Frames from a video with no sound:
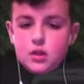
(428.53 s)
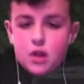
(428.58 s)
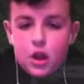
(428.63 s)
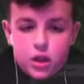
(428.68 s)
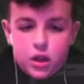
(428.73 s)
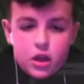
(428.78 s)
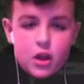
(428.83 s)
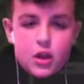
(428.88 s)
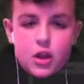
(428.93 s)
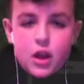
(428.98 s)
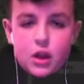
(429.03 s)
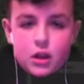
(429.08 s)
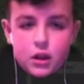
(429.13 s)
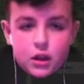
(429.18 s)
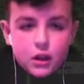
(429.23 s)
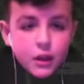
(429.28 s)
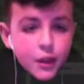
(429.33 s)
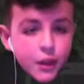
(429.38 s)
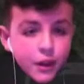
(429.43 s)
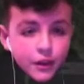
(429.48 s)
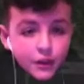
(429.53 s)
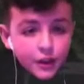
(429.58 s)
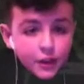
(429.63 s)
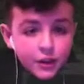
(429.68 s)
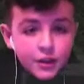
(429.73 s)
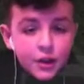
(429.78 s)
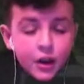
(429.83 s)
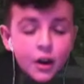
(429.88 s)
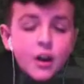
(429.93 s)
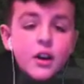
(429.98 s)
I can't say
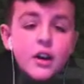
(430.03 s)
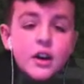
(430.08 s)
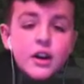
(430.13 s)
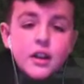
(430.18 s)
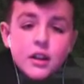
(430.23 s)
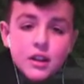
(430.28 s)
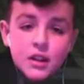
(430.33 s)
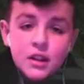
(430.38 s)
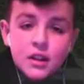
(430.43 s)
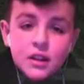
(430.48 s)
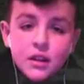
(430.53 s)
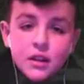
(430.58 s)
annoying.